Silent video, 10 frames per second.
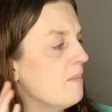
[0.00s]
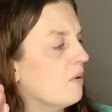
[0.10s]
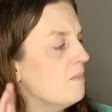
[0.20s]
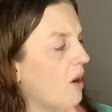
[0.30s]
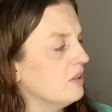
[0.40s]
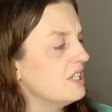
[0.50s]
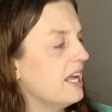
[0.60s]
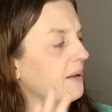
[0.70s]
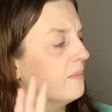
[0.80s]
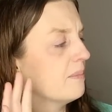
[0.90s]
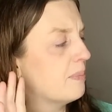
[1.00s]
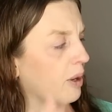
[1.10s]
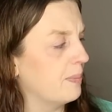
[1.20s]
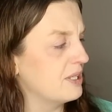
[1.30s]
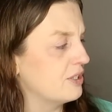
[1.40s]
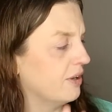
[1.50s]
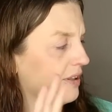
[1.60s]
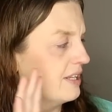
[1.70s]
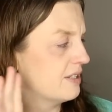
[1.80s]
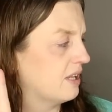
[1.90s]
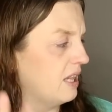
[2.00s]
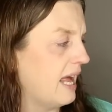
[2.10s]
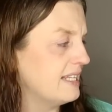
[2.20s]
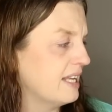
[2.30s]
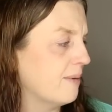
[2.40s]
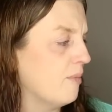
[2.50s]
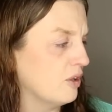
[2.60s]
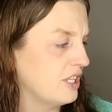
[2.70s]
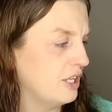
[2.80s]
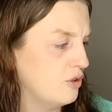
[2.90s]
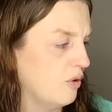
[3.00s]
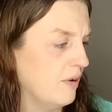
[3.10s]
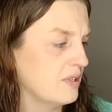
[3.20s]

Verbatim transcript: multi purpose or this classic multi tool.